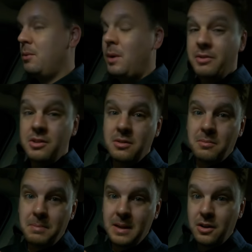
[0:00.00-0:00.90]
The weather's
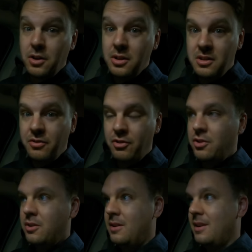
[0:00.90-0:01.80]
been good
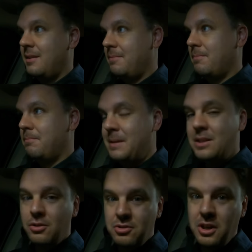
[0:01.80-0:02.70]
for
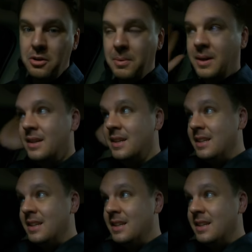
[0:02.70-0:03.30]
mid-October.